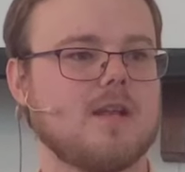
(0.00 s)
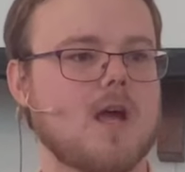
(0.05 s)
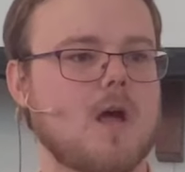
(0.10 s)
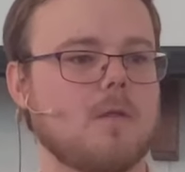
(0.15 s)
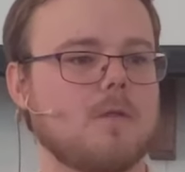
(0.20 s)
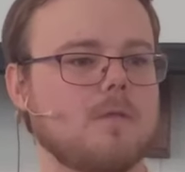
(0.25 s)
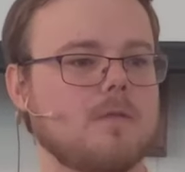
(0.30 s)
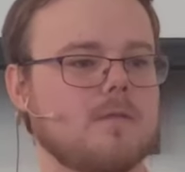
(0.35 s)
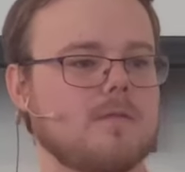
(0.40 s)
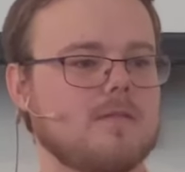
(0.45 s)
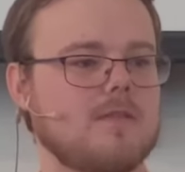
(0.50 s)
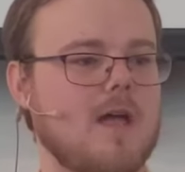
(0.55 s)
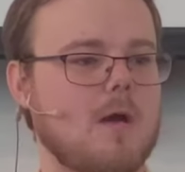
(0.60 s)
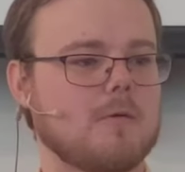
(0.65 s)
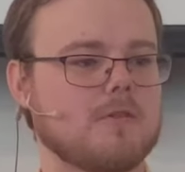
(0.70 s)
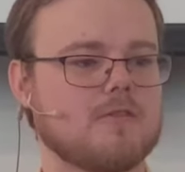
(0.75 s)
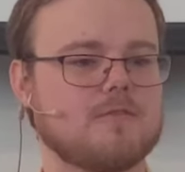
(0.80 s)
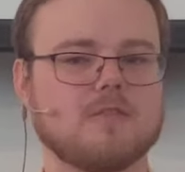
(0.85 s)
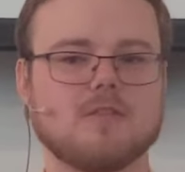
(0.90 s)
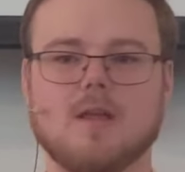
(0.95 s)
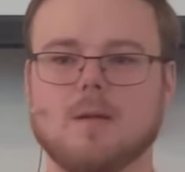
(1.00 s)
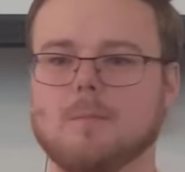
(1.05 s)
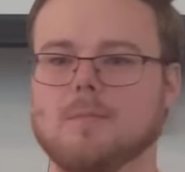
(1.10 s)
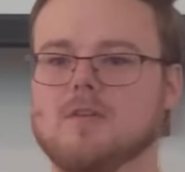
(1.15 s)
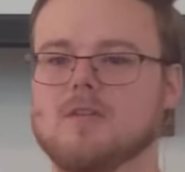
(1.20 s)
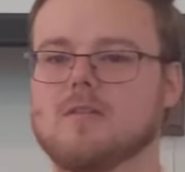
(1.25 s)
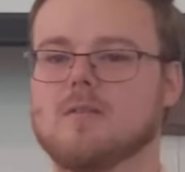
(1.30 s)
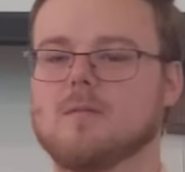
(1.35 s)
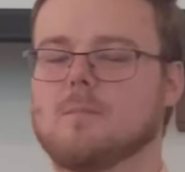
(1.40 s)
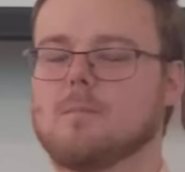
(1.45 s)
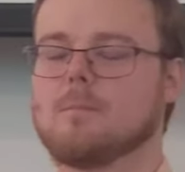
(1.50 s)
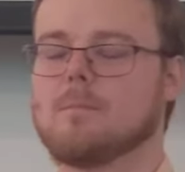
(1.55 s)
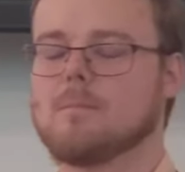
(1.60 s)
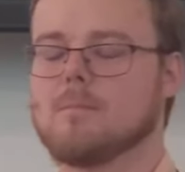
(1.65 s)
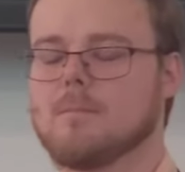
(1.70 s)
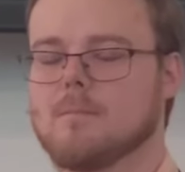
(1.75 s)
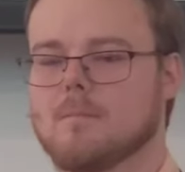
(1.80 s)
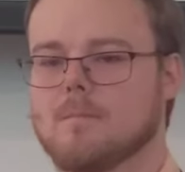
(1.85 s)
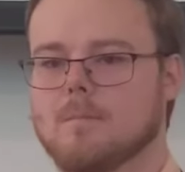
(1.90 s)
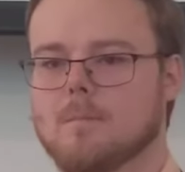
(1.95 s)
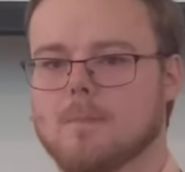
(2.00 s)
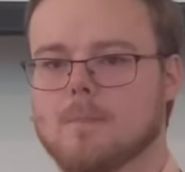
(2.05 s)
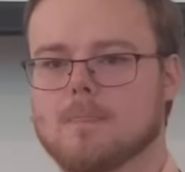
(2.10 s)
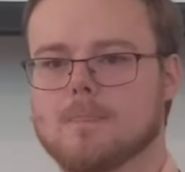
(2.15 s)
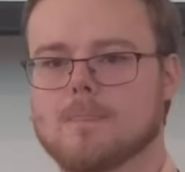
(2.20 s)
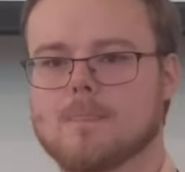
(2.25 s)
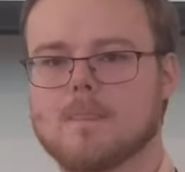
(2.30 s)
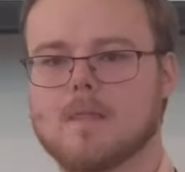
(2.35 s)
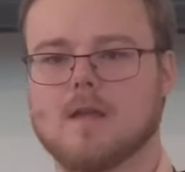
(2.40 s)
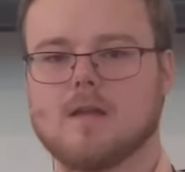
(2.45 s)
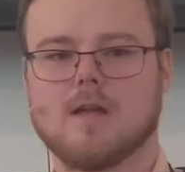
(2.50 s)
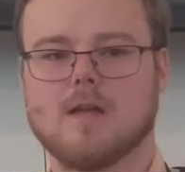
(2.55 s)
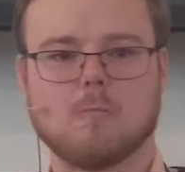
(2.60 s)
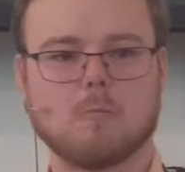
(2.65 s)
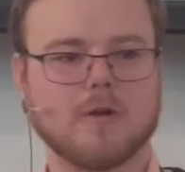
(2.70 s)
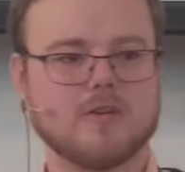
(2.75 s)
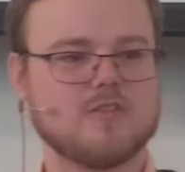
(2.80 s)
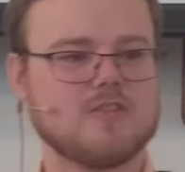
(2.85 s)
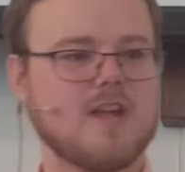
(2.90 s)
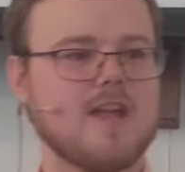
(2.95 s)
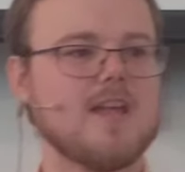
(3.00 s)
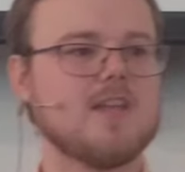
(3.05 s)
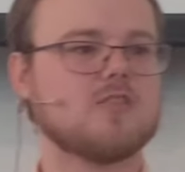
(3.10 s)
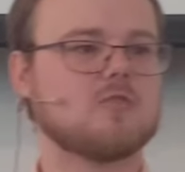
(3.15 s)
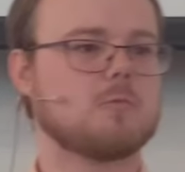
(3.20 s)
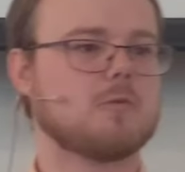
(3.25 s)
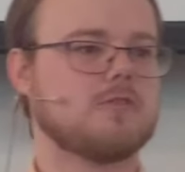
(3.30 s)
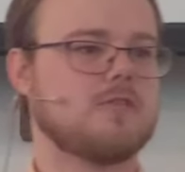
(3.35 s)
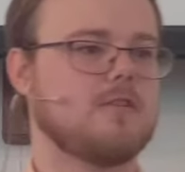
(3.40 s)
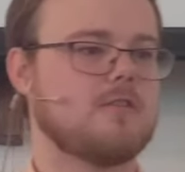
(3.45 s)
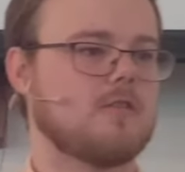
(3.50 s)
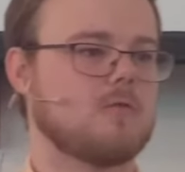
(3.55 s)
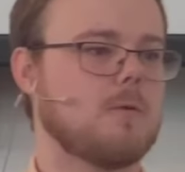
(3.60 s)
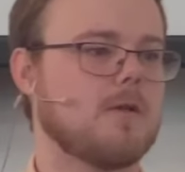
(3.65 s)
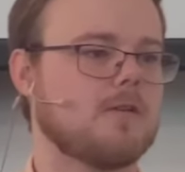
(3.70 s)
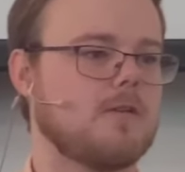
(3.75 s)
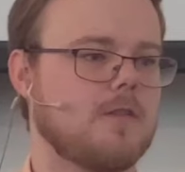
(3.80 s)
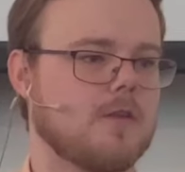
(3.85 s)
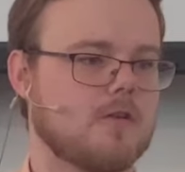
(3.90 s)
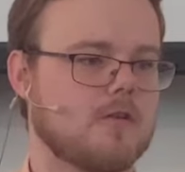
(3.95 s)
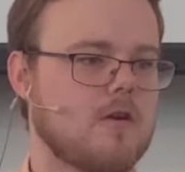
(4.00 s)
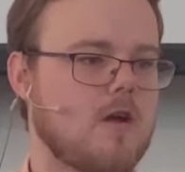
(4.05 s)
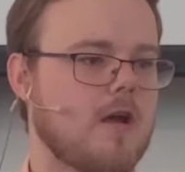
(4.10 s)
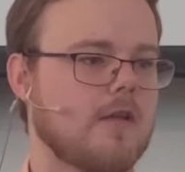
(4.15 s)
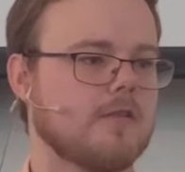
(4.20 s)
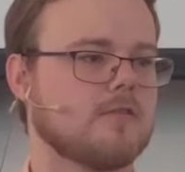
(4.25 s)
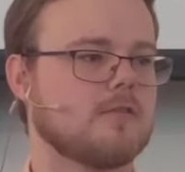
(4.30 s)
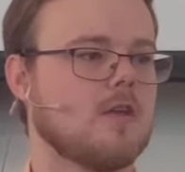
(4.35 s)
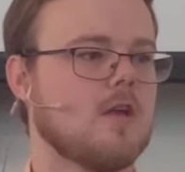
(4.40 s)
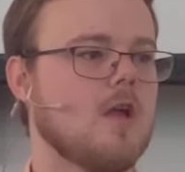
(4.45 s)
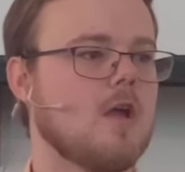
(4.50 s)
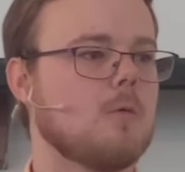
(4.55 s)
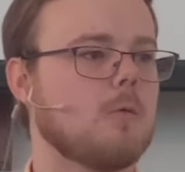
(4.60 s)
Now, now it's flipped. What changed was Jesus went to the cross.